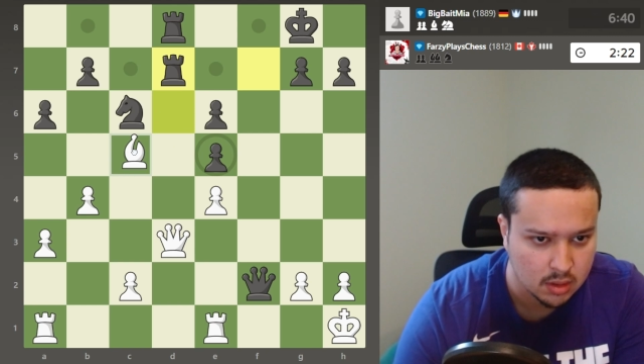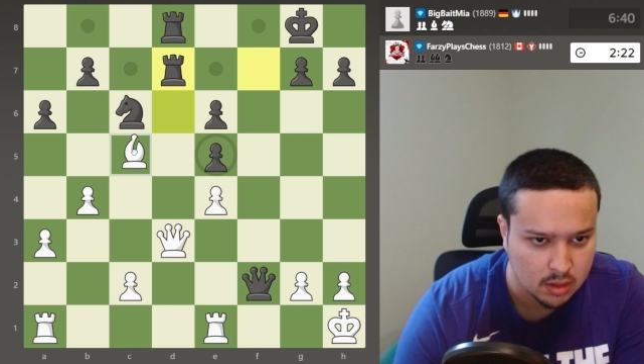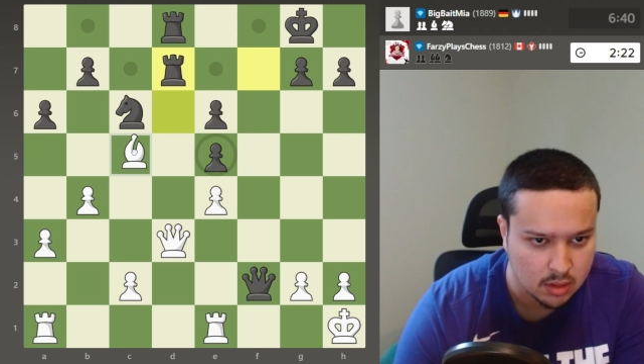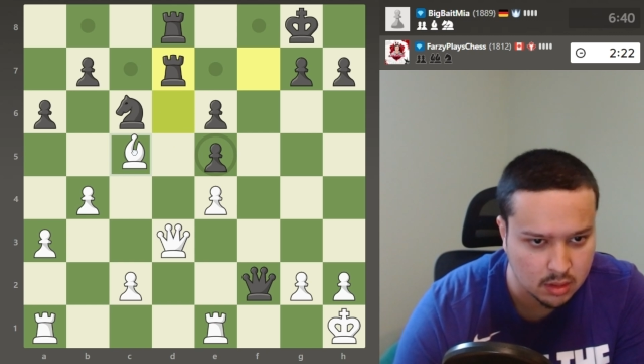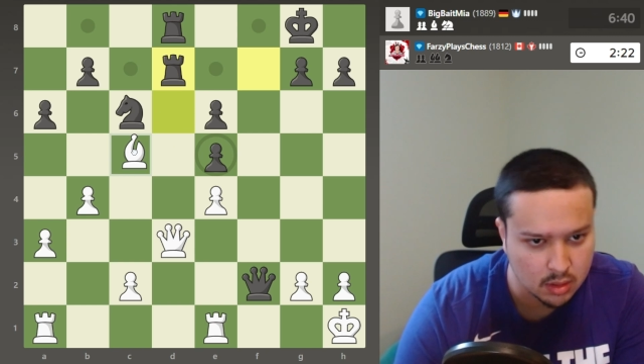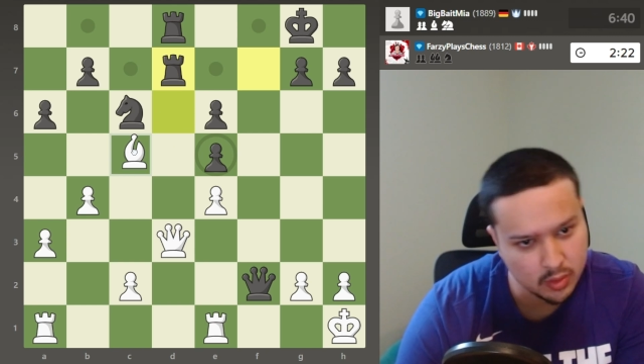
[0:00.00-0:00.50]

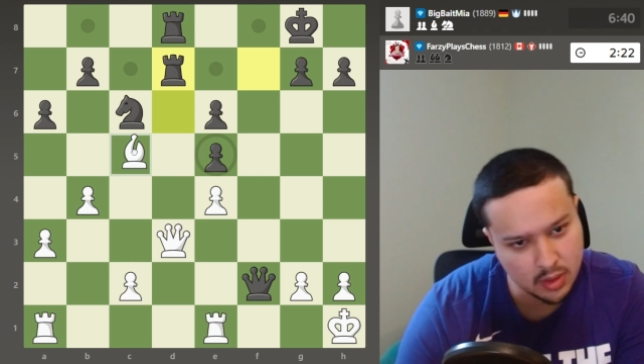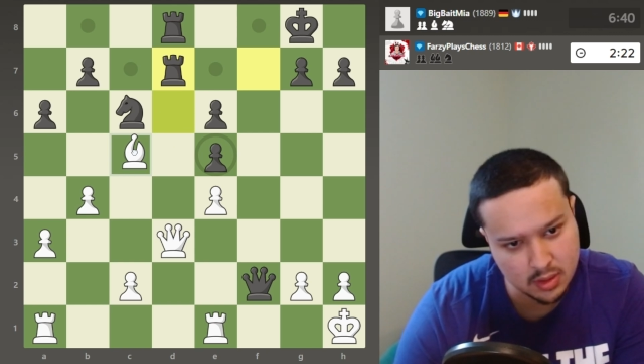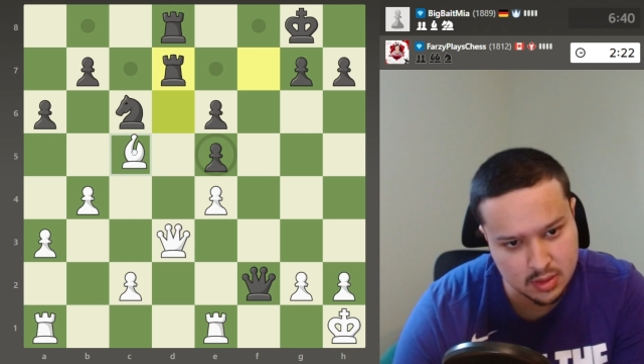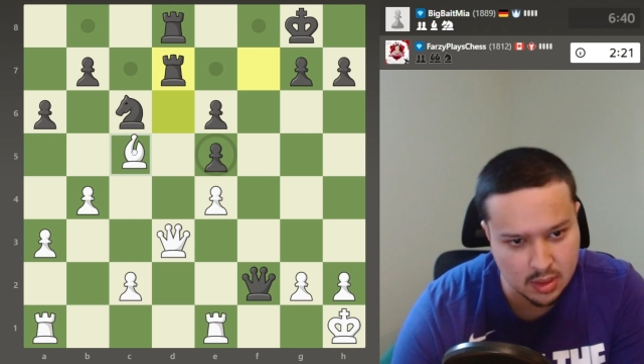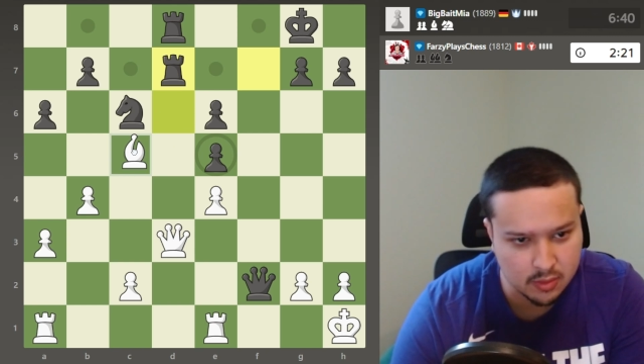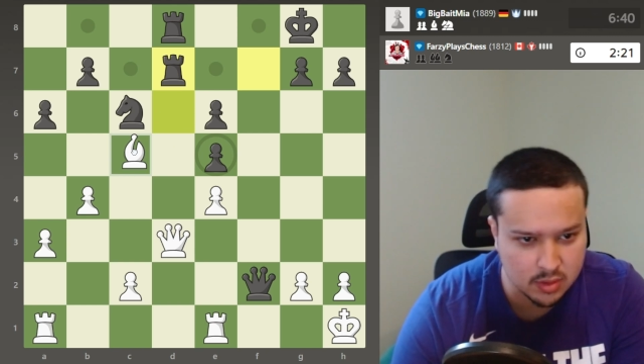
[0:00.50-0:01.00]
The queen can
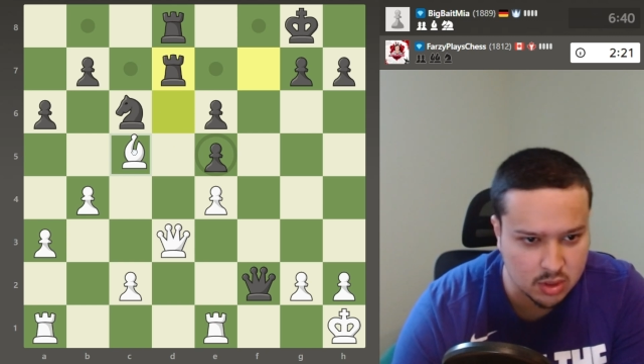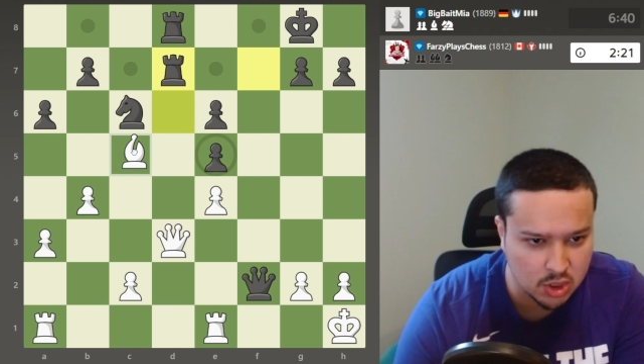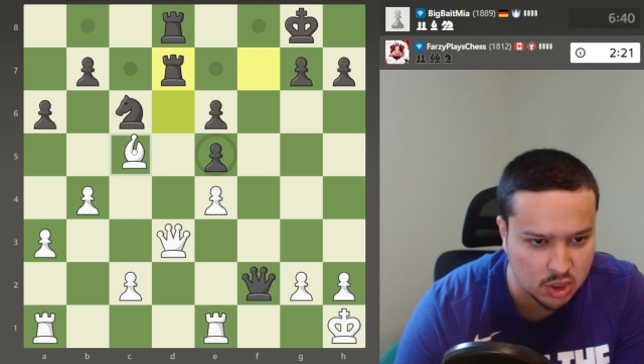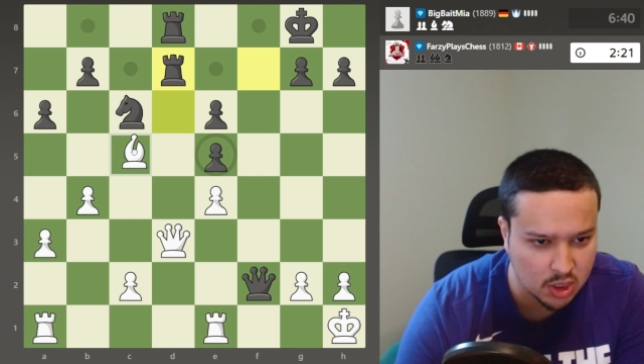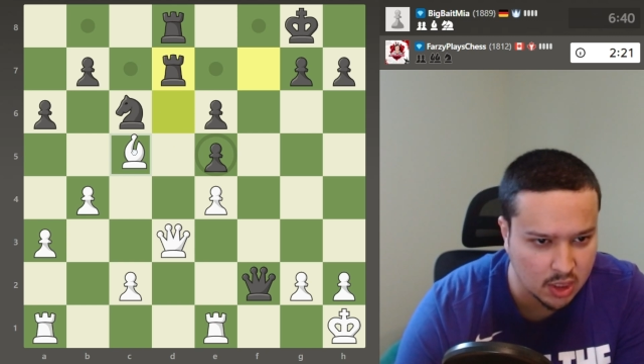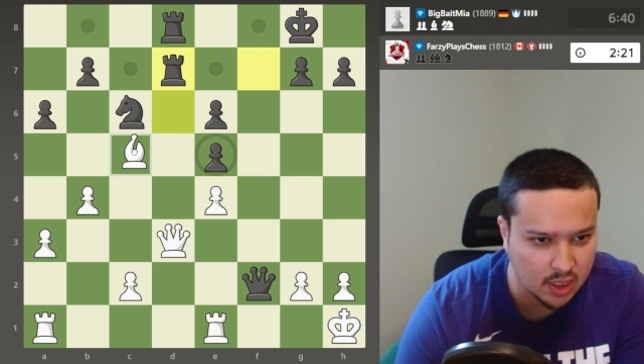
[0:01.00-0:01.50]
take with
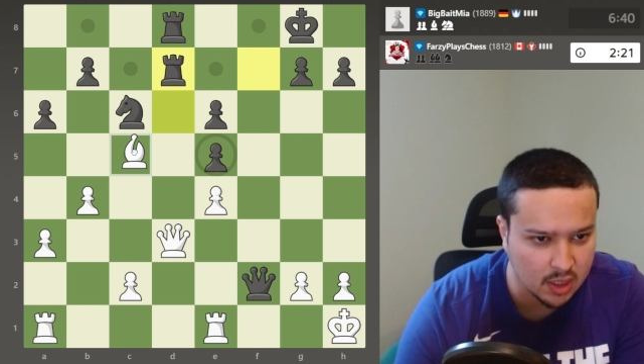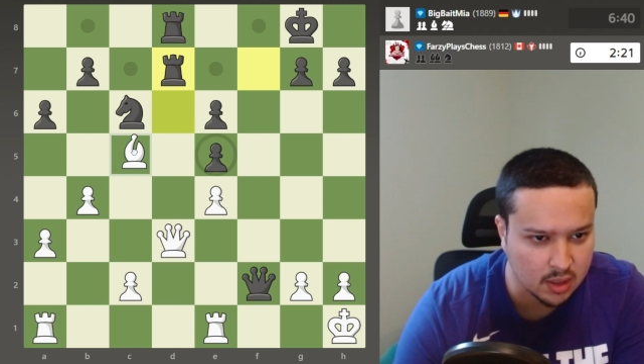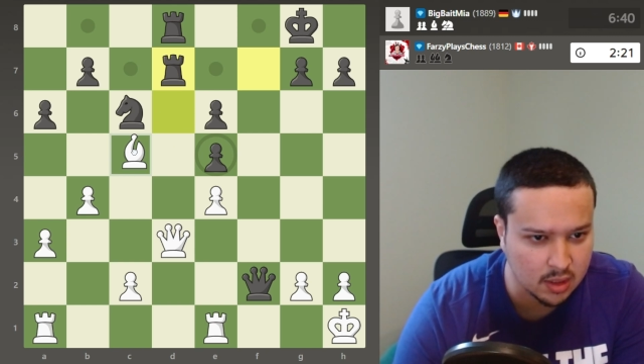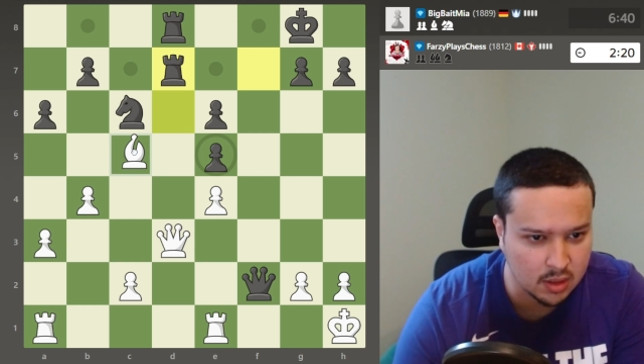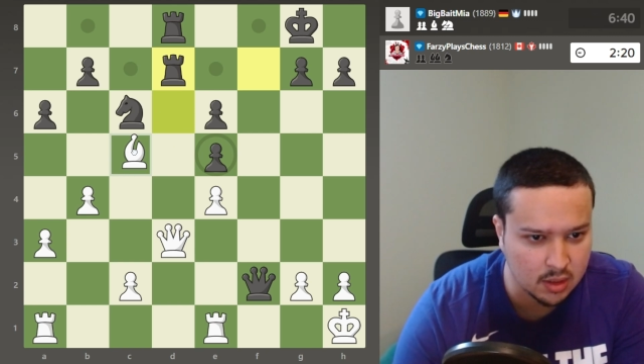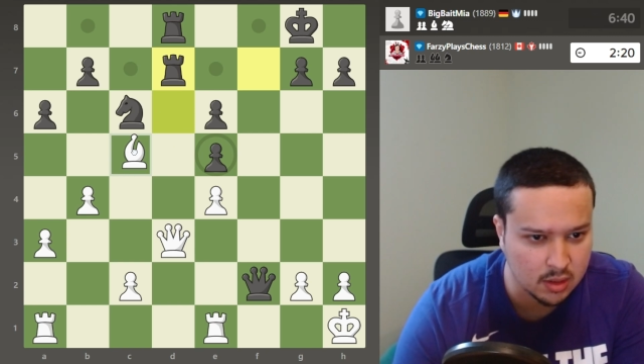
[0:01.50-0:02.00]

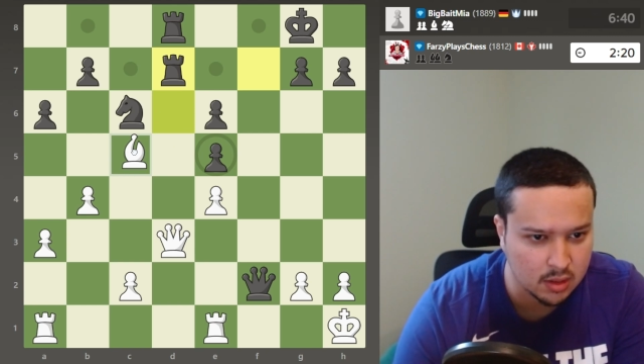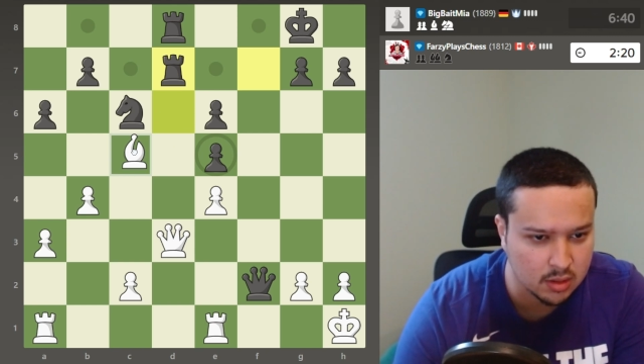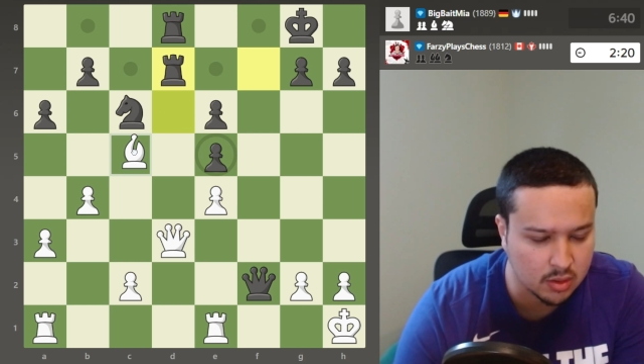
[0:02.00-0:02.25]
check. The